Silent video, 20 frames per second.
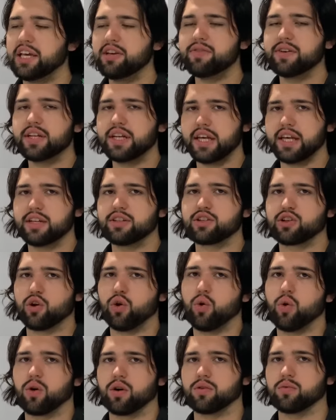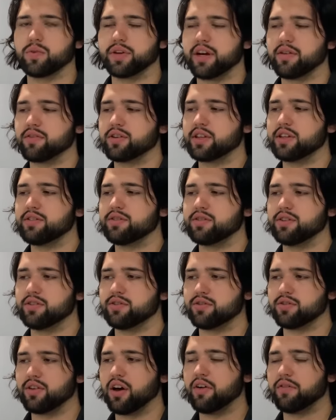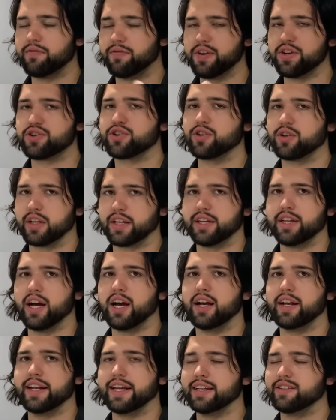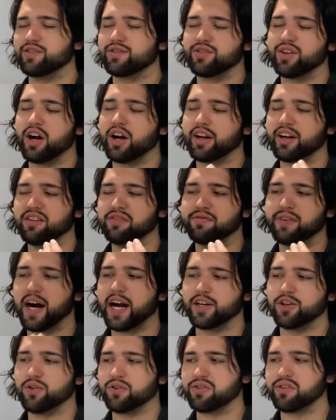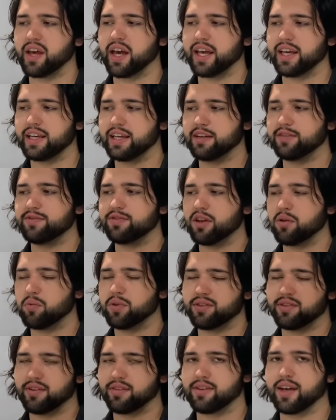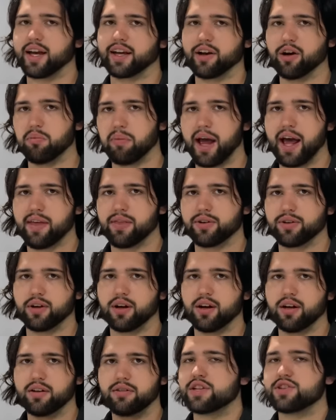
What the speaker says: Even in court, whenever this is officially done, it's not a final say if someone's a psychopath or not.